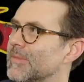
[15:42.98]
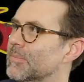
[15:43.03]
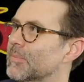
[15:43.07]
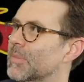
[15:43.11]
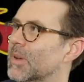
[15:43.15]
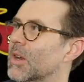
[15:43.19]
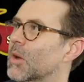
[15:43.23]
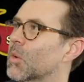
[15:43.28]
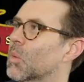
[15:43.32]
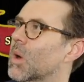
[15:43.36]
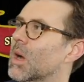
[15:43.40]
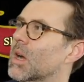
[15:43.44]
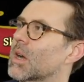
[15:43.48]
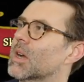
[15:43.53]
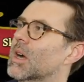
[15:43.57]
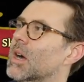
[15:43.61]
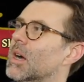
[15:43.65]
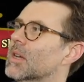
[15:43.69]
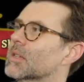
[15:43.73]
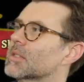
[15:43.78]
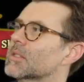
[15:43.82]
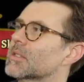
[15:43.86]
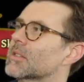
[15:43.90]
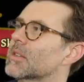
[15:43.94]
But at what
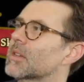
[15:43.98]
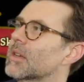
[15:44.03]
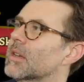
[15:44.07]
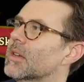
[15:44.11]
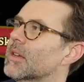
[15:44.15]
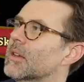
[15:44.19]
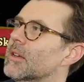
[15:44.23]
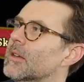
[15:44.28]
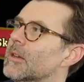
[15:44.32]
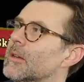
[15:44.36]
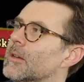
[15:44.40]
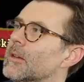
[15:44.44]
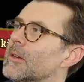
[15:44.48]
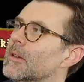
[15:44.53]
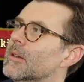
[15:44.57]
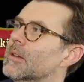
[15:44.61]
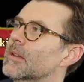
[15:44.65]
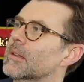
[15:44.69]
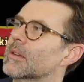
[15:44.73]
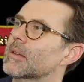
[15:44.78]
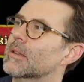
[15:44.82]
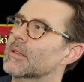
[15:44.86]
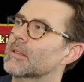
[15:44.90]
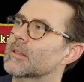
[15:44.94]
cost?
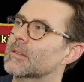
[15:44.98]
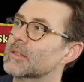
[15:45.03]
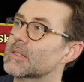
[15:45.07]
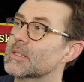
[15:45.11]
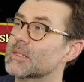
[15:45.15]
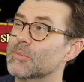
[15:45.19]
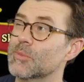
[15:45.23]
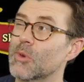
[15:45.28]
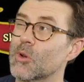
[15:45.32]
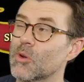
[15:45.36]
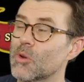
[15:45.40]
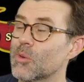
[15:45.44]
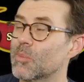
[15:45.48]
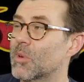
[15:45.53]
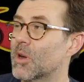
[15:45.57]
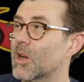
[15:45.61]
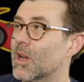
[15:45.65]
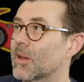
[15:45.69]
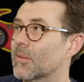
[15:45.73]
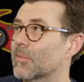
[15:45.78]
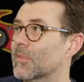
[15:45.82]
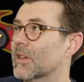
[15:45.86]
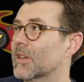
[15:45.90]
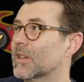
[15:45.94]
Smoke
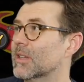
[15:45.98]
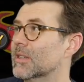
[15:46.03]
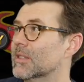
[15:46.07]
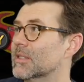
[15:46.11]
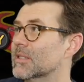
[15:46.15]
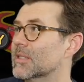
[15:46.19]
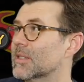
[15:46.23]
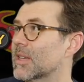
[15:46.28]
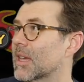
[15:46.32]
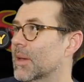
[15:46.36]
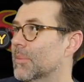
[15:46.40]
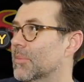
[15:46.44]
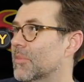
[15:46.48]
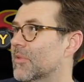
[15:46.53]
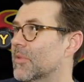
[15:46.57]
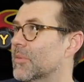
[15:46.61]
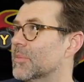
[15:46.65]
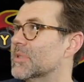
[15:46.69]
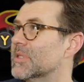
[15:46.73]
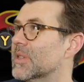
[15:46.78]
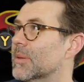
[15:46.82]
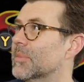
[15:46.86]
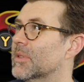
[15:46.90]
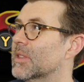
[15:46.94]
bomb. I can escape
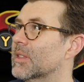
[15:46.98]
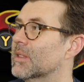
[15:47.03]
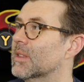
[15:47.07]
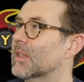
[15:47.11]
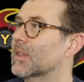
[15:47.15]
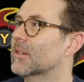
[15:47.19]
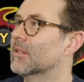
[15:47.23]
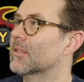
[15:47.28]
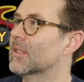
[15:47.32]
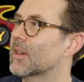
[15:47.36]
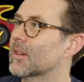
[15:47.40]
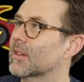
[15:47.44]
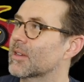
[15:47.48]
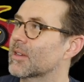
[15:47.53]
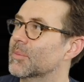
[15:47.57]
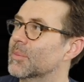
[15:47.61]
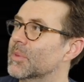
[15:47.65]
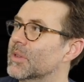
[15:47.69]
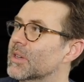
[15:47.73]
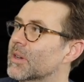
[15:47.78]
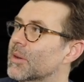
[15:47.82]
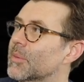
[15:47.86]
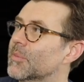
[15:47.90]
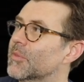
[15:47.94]
from something later. That could
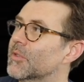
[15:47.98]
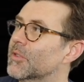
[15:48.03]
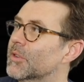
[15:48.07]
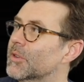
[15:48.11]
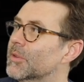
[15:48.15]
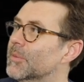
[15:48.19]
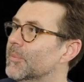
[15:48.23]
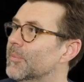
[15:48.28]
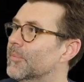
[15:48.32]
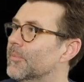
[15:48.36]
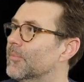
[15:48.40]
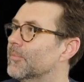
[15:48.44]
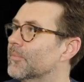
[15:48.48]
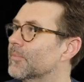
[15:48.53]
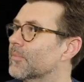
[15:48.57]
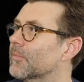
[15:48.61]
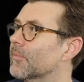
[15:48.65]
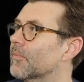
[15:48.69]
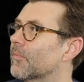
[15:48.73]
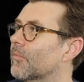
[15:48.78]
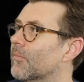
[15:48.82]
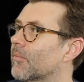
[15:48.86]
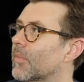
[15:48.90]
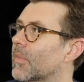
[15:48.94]
be helpful.
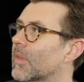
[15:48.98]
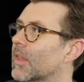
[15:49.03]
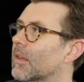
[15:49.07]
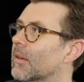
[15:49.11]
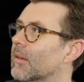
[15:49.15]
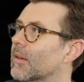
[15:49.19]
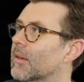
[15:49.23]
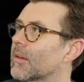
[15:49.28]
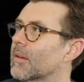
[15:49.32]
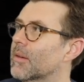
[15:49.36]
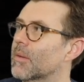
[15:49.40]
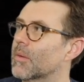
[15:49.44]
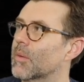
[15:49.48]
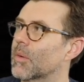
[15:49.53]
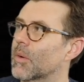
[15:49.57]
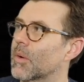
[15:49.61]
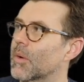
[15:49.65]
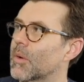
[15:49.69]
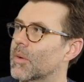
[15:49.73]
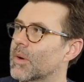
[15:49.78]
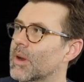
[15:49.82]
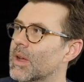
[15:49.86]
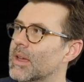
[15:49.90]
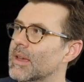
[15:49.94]

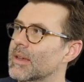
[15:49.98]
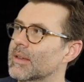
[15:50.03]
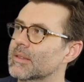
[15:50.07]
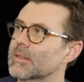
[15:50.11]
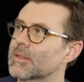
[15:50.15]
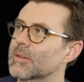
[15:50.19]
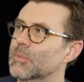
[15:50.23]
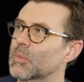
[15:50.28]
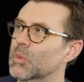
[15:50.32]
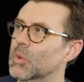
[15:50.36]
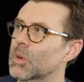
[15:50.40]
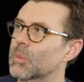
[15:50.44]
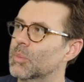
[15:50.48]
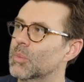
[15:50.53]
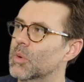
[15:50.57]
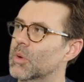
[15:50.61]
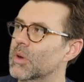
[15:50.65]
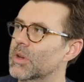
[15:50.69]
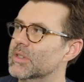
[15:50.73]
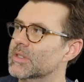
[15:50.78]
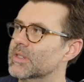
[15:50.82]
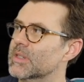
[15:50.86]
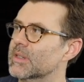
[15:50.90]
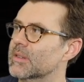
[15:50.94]
Alright, more
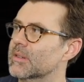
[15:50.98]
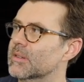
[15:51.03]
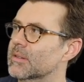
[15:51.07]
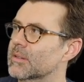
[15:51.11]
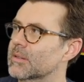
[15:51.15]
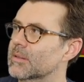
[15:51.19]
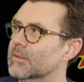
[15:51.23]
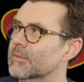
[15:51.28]
poison.